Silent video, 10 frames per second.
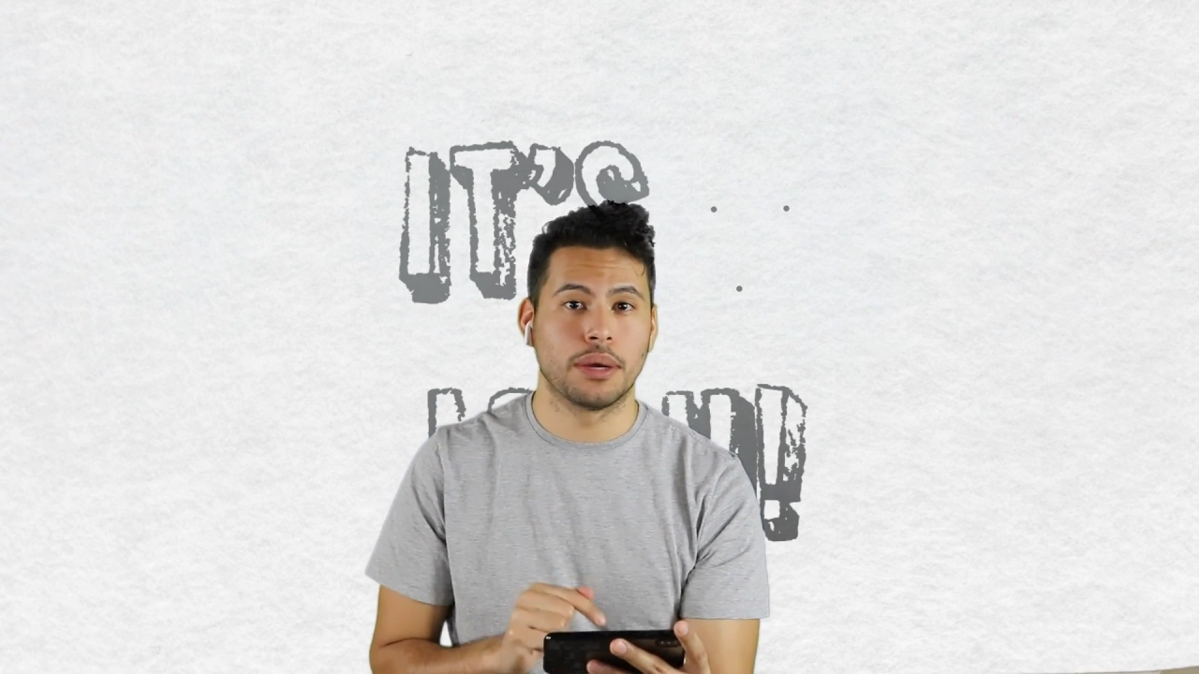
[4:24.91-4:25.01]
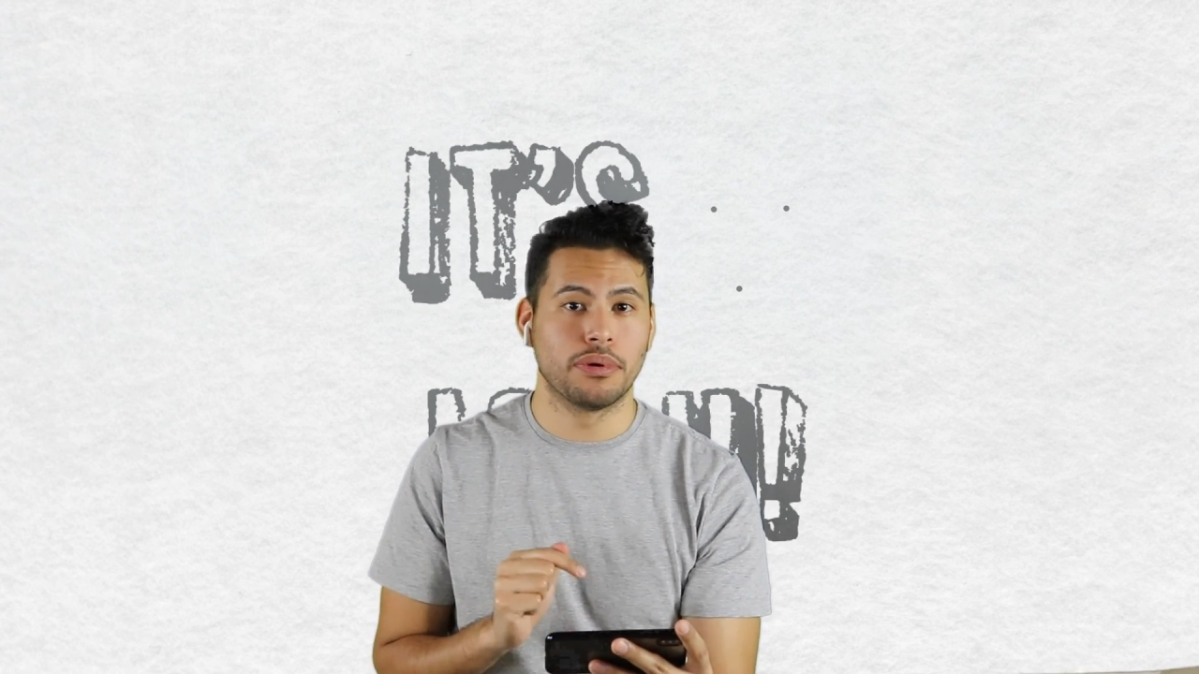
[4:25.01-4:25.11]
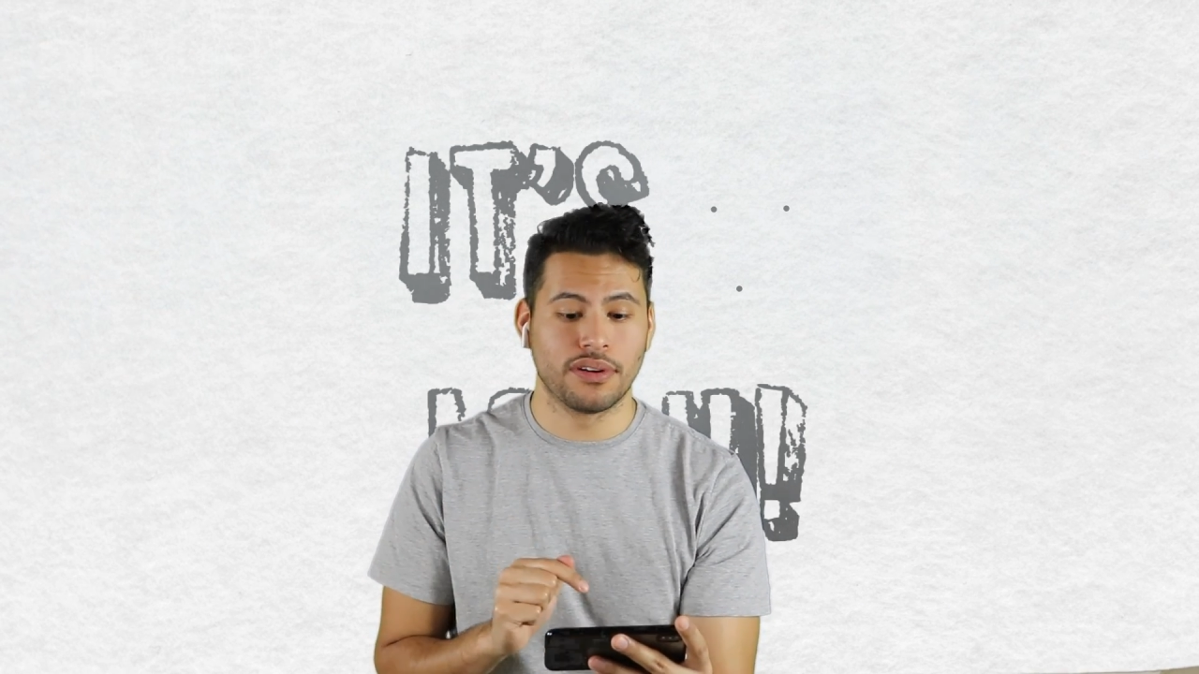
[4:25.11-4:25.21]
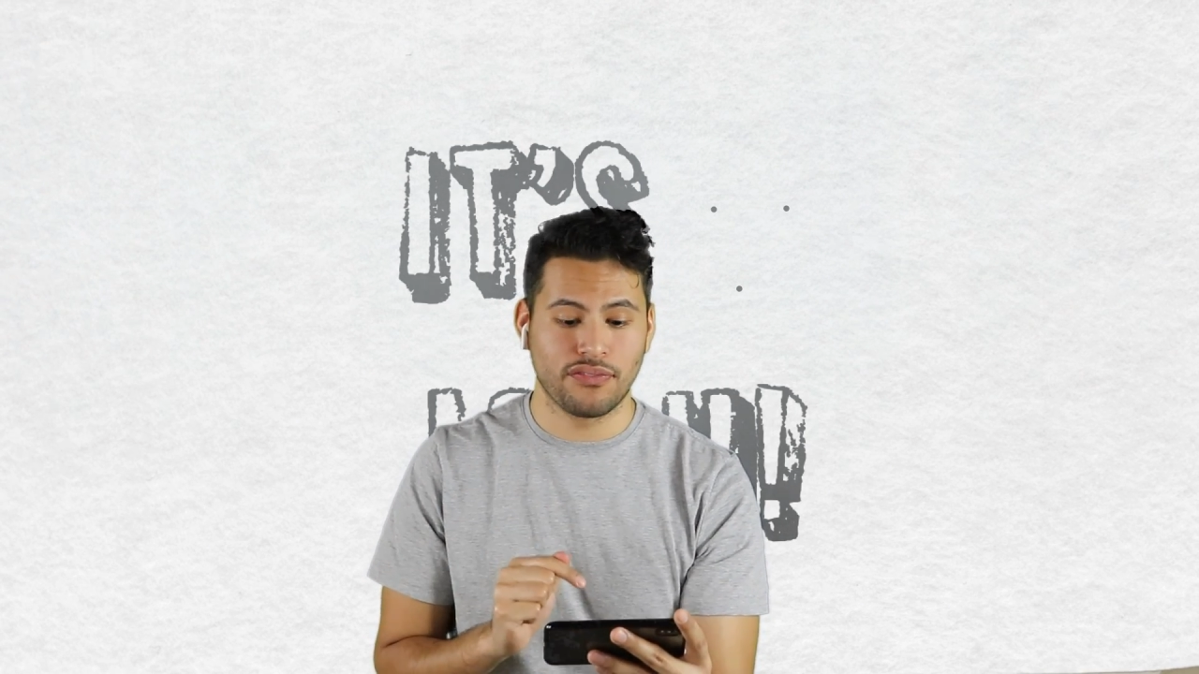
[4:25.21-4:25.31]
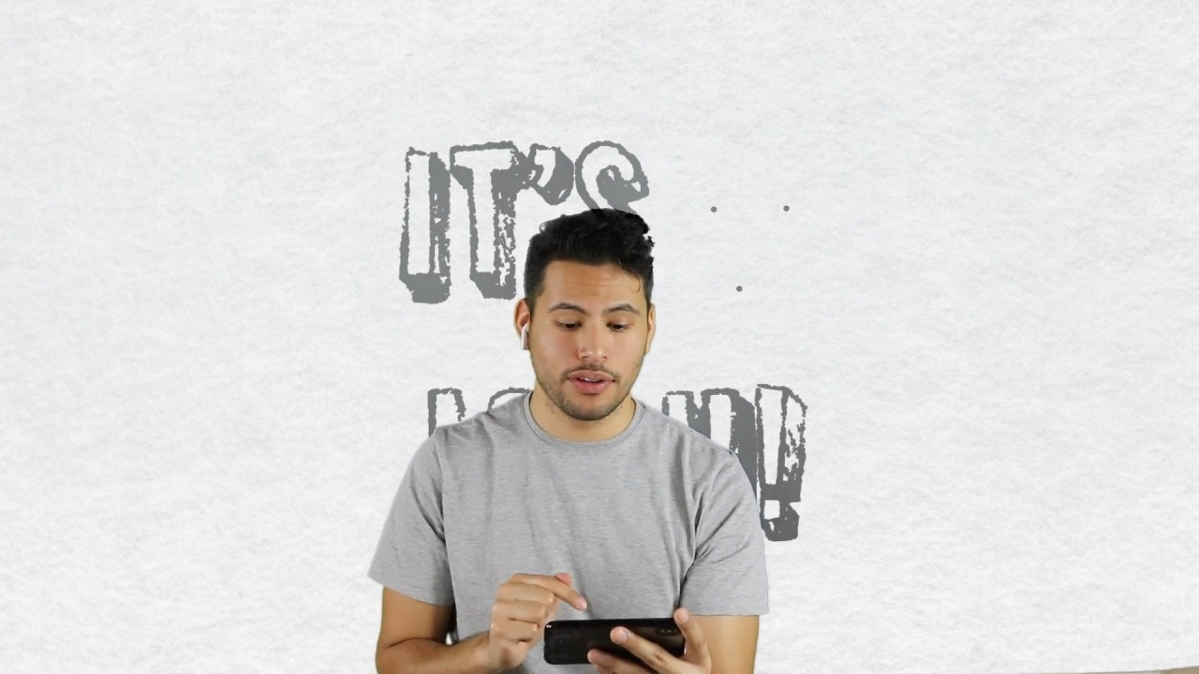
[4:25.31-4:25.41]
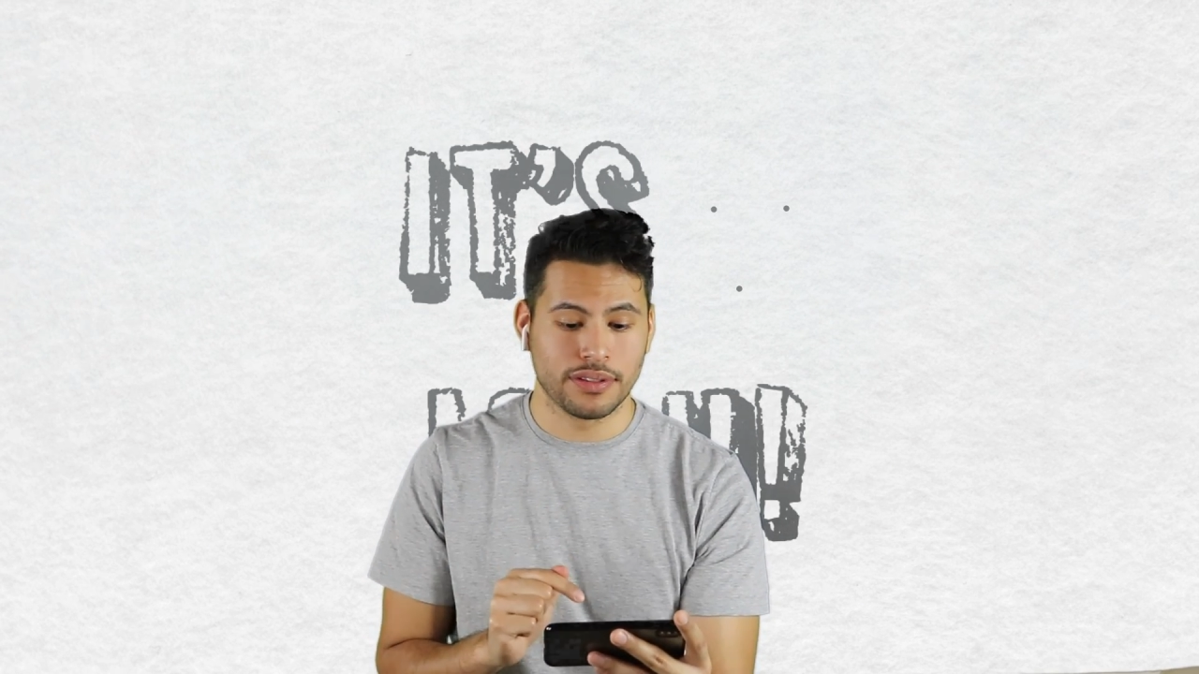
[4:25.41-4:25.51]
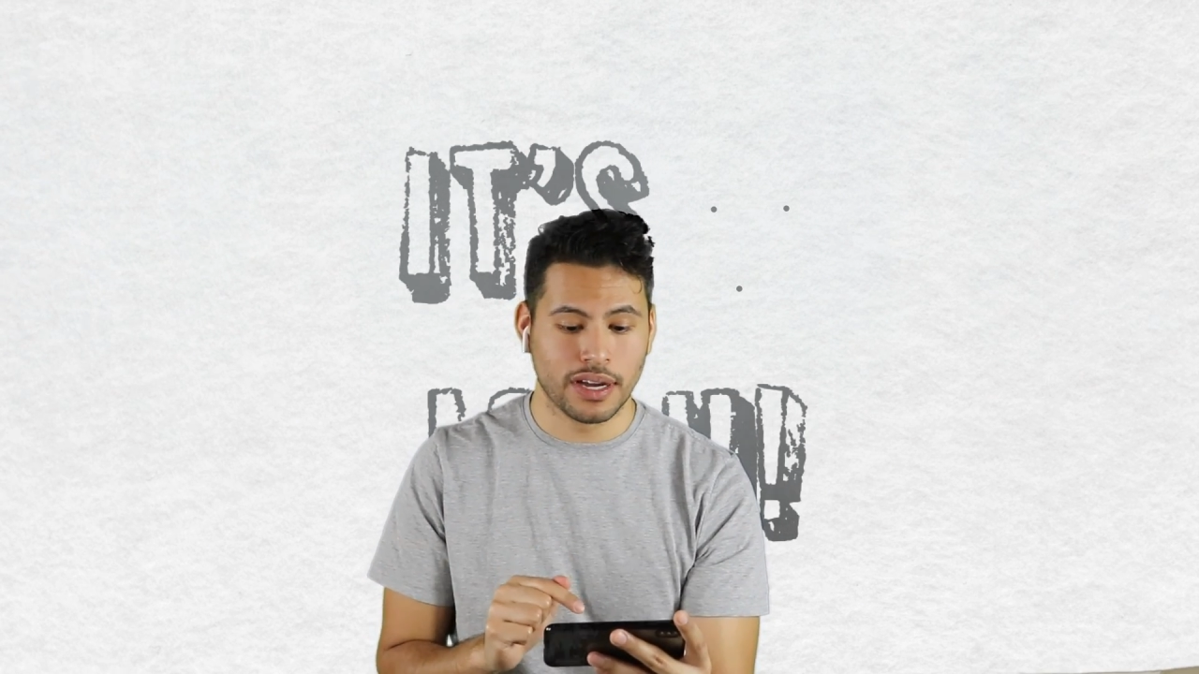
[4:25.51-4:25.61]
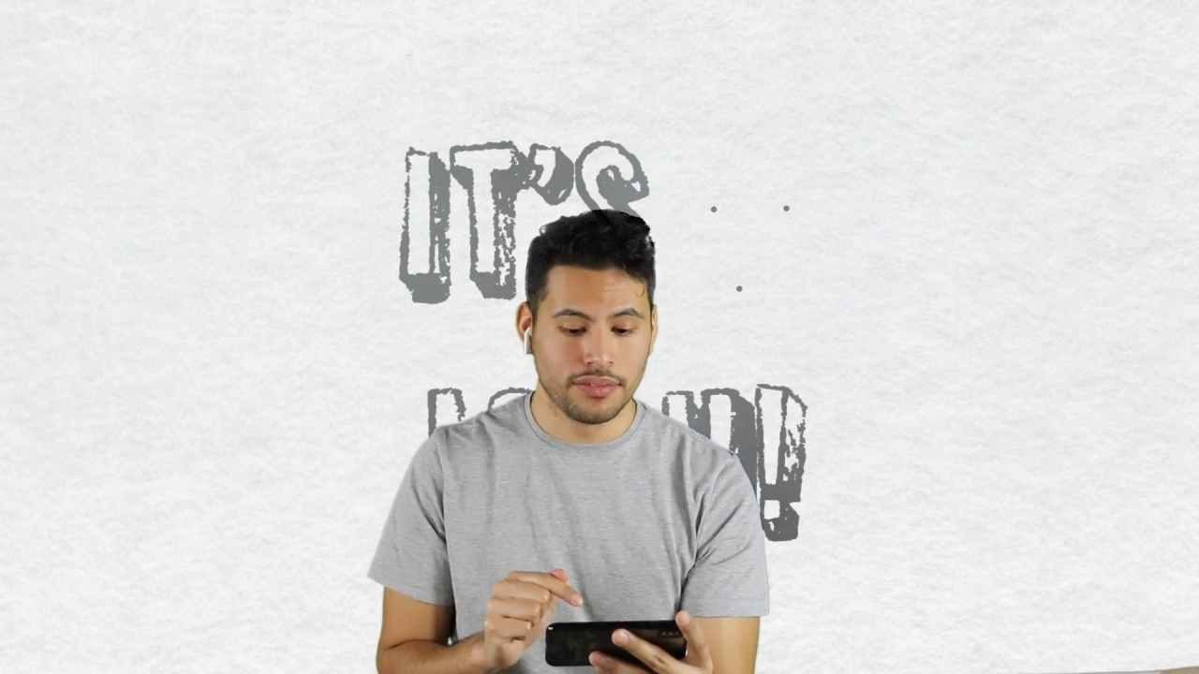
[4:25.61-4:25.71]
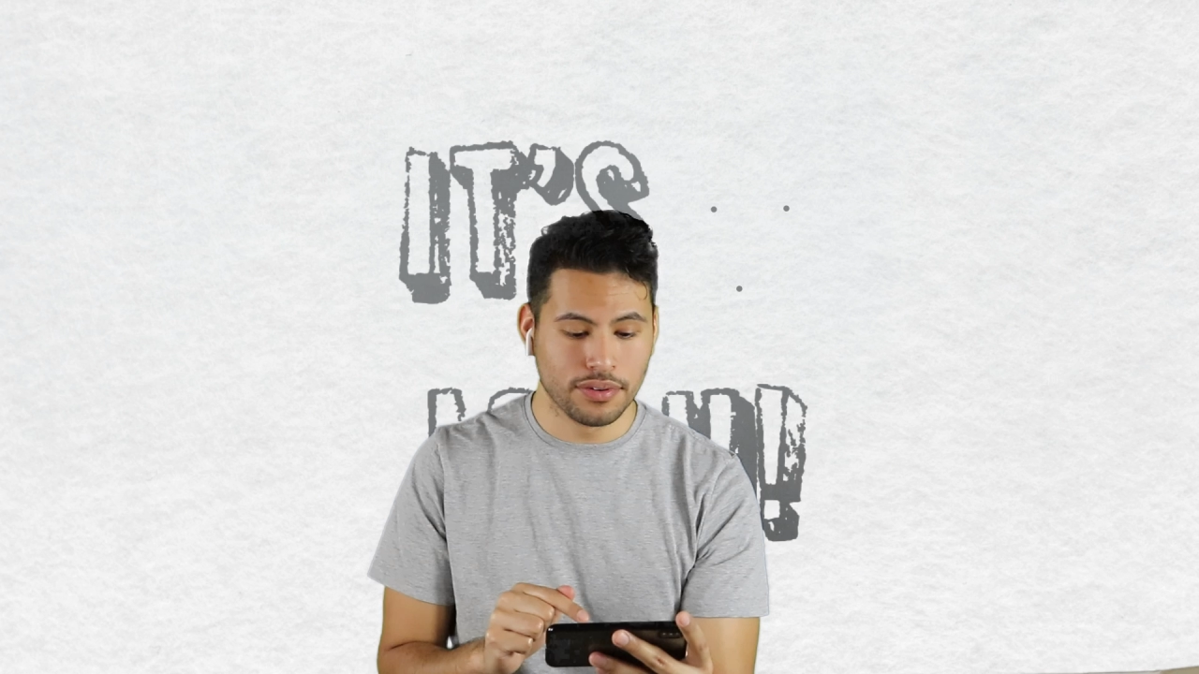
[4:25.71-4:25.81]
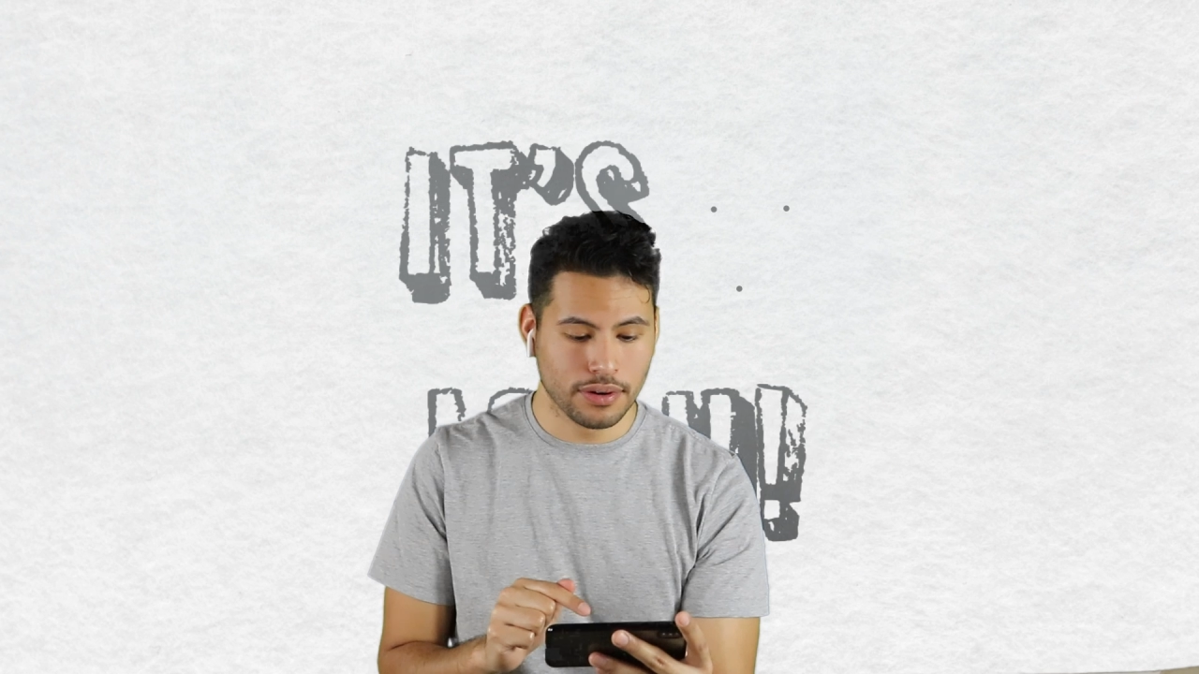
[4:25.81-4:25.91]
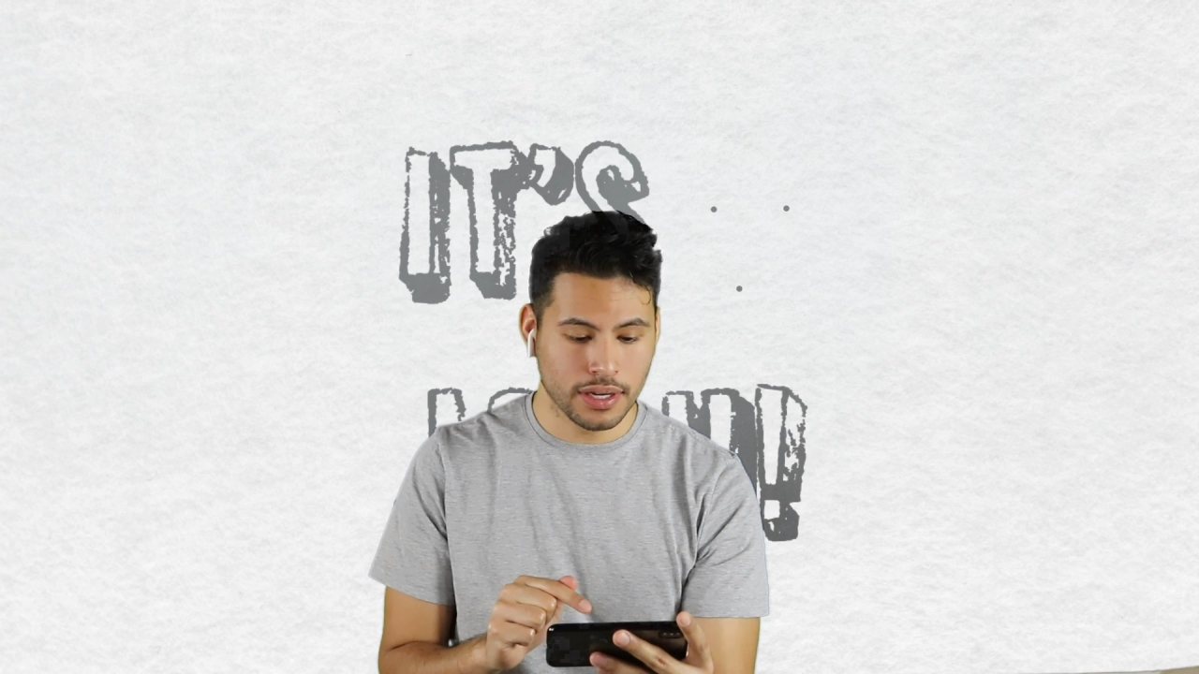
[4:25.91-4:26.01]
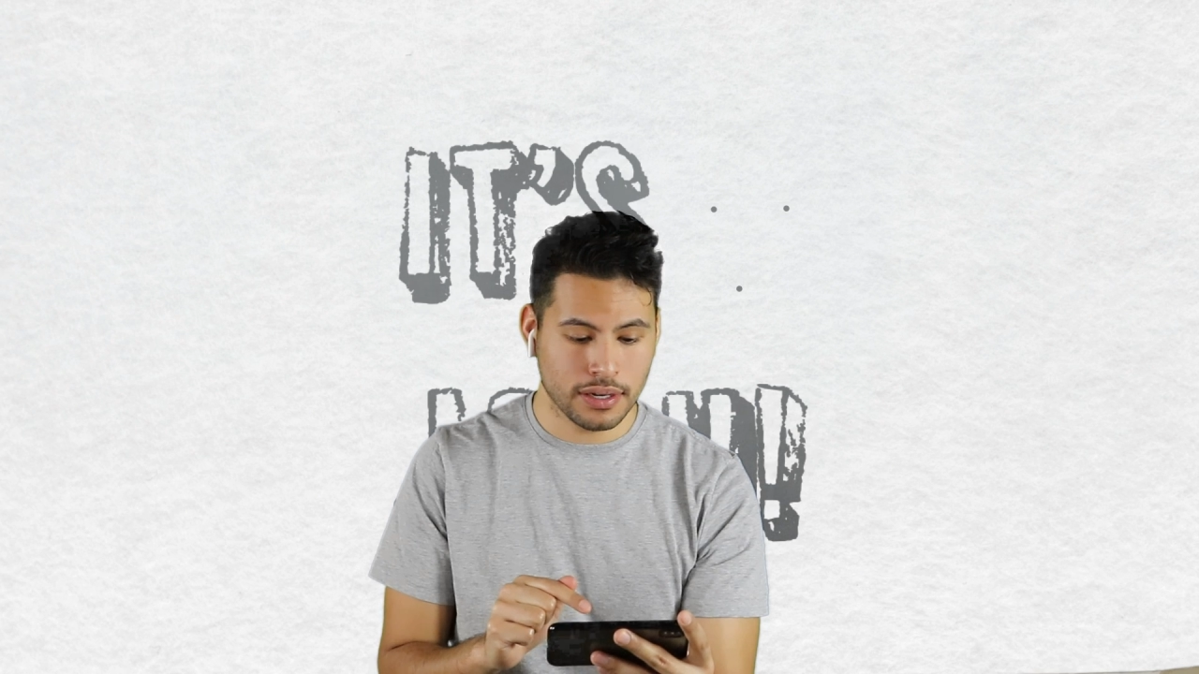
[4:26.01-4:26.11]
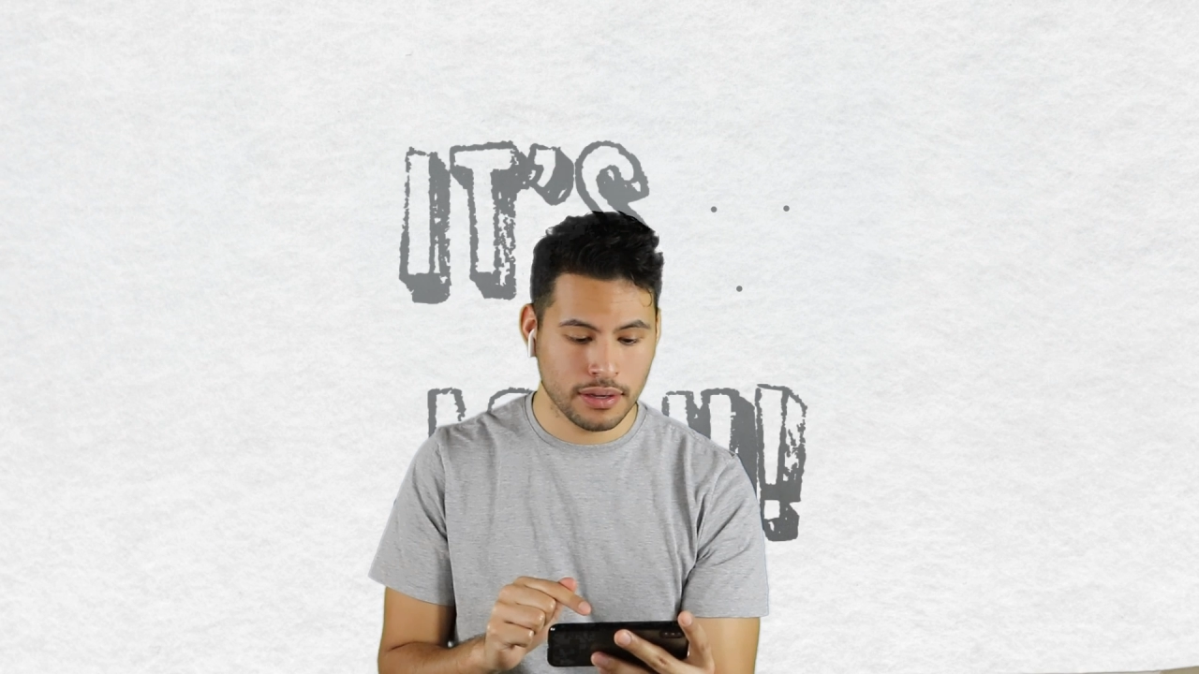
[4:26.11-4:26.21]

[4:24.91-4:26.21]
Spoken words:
able to fill that void.